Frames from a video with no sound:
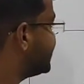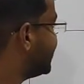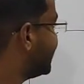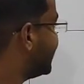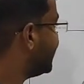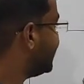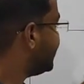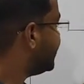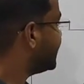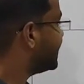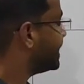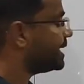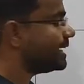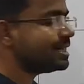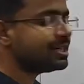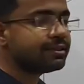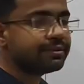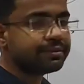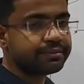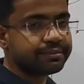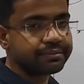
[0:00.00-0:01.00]
there any
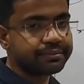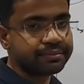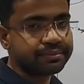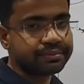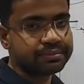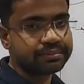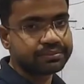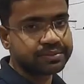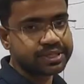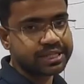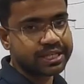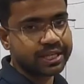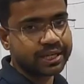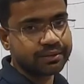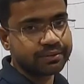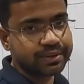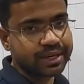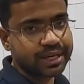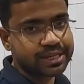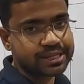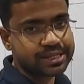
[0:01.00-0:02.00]
current
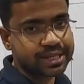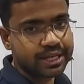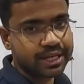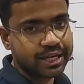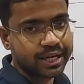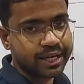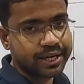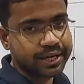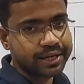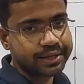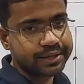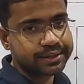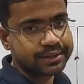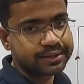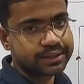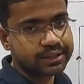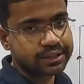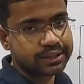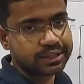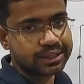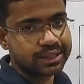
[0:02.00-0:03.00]
we are seeing here?
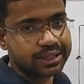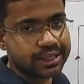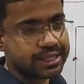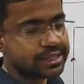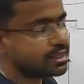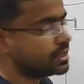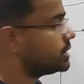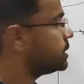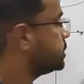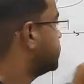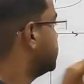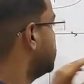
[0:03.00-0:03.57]
Is it?